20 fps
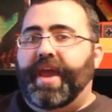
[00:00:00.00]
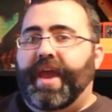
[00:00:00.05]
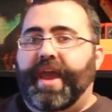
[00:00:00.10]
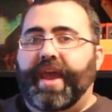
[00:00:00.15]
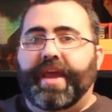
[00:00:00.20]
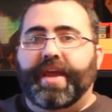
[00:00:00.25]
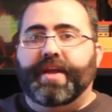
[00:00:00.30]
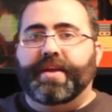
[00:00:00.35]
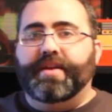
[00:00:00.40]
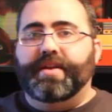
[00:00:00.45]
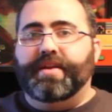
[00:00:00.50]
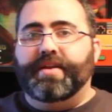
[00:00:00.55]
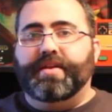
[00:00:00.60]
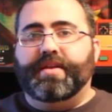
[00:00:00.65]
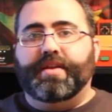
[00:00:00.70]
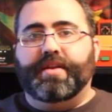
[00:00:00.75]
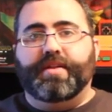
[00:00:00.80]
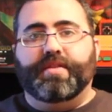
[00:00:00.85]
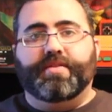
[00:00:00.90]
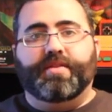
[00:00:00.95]
And
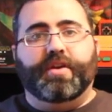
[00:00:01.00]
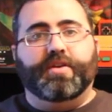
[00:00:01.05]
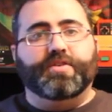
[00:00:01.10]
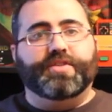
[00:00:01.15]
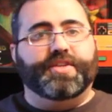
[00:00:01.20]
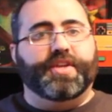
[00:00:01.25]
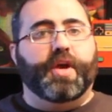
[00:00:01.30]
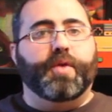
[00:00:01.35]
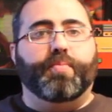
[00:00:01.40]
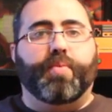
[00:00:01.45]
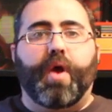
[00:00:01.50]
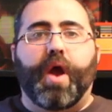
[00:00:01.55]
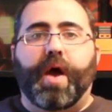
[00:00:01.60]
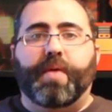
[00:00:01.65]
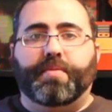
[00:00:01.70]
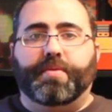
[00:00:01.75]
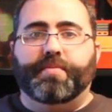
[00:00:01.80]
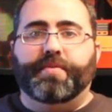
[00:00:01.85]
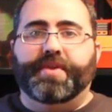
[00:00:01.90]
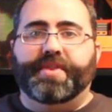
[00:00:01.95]
there's no problem